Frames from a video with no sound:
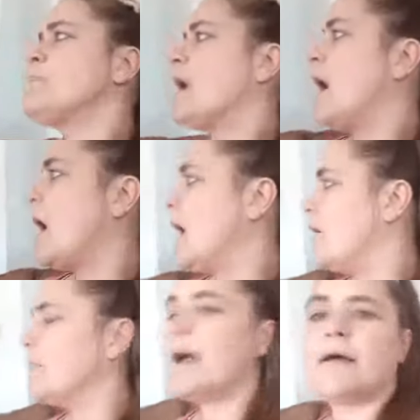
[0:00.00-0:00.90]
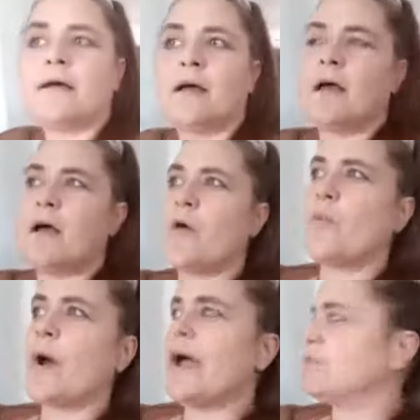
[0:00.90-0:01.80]
um,
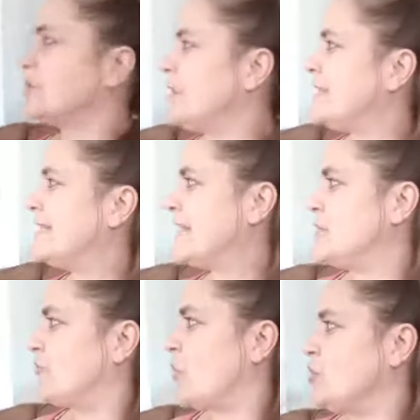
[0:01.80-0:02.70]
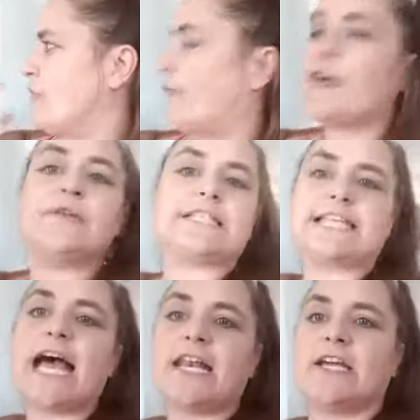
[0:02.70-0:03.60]
what else? And then, you've got your fruit
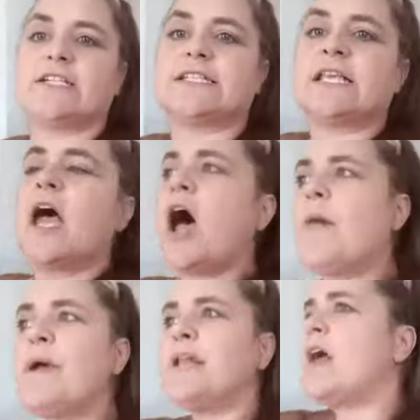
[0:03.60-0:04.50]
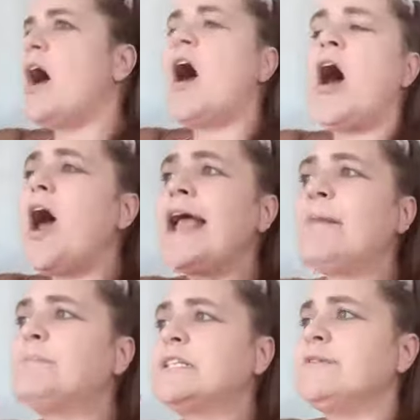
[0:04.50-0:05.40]
salads. I mean, I
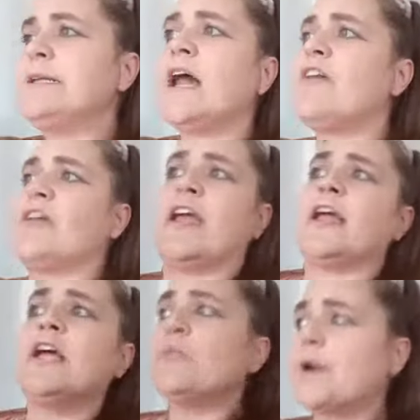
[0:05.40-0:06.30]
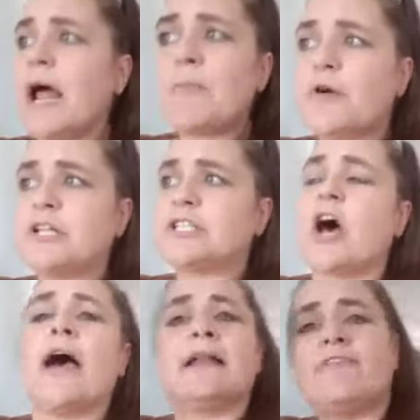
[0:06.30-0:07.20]
absolutely love it. When I'm on a
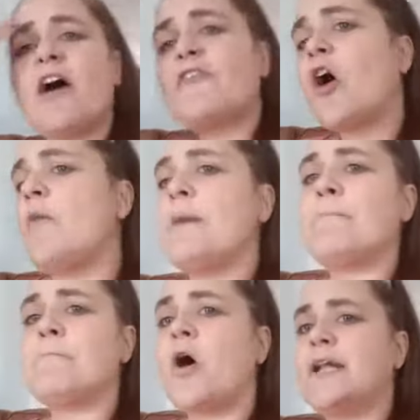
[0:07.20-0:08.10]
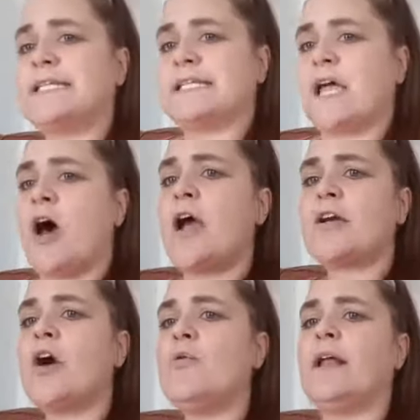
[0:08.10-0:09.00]
diet, and if I've got my mindset, I
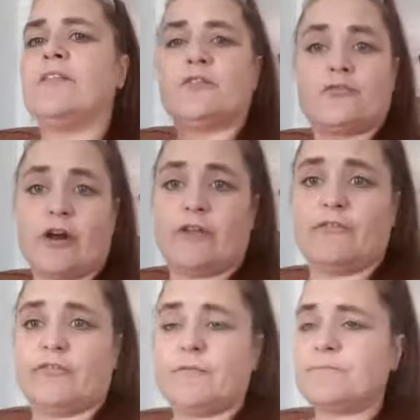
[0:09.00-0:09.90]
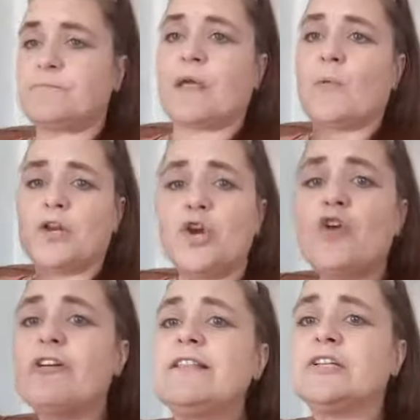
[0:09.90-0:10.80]
call it the groove. When
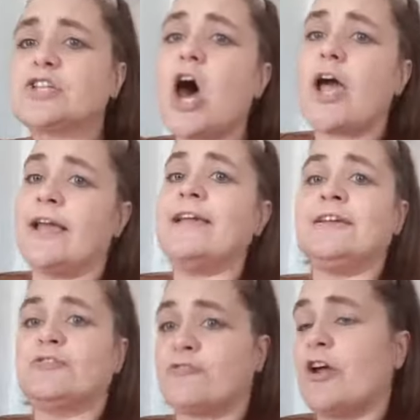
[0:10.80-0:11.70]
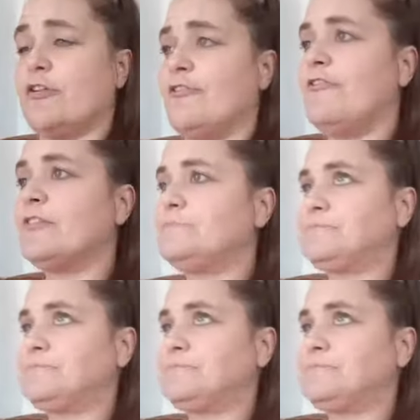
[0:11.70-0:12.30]
you're in the diet in groove,